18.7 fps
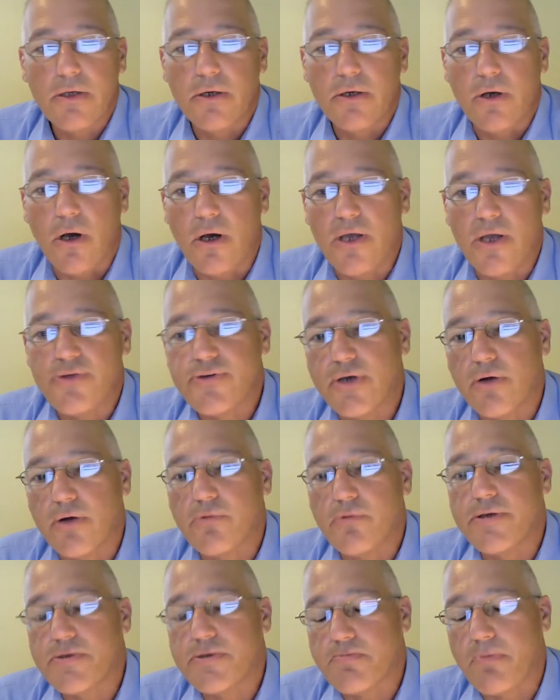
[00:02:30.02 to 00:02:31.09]
Also,
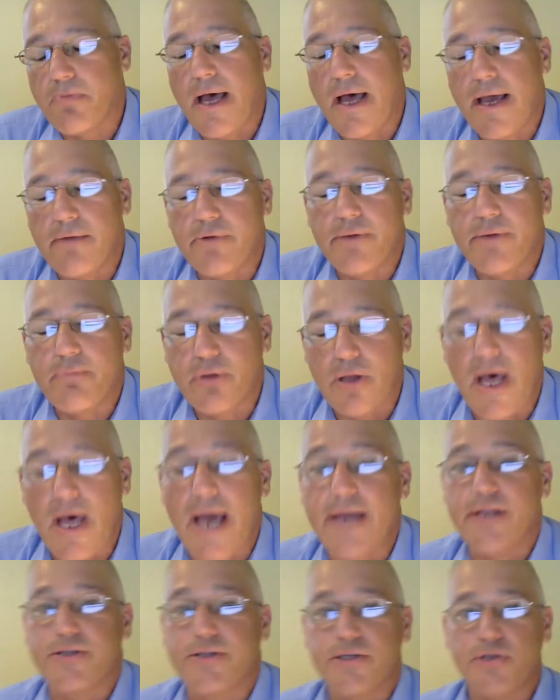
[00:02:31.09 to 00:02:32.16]
reply
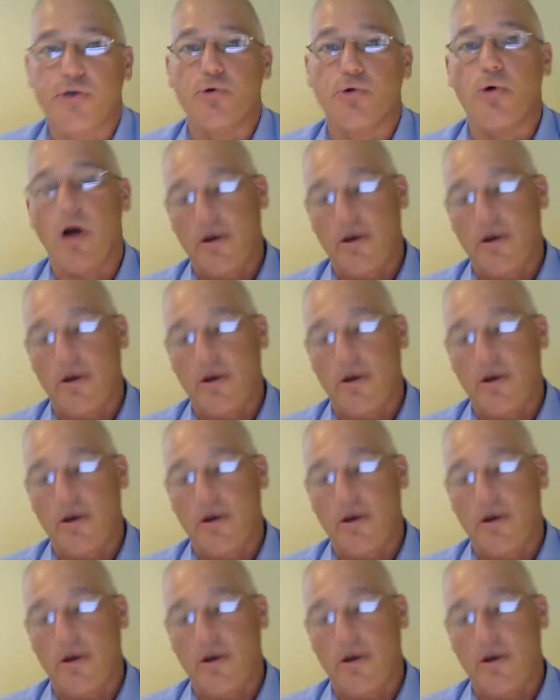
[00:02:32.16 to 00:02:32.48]
to 2